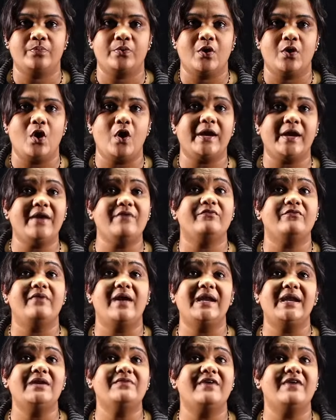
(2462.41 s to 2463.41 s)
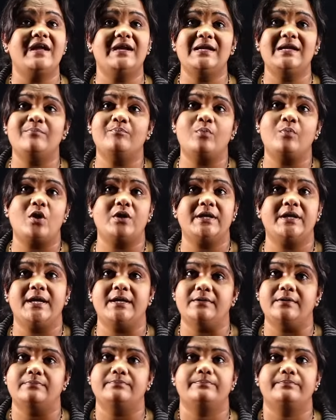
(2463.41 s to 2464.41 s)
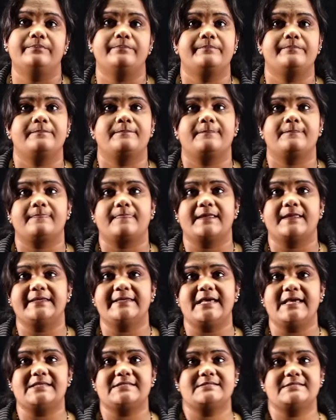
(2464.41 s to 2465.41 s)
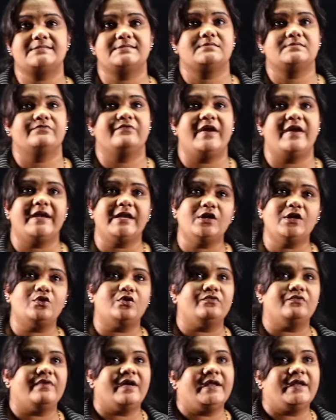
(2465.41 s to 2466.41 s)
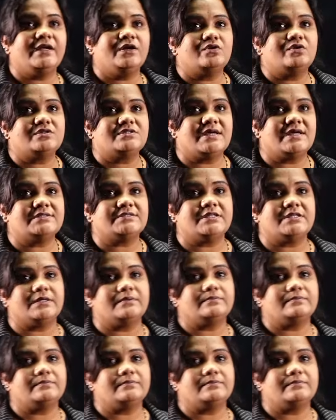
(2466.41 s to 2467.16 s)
Okay, very, very important. Yes, very good, Sanjana.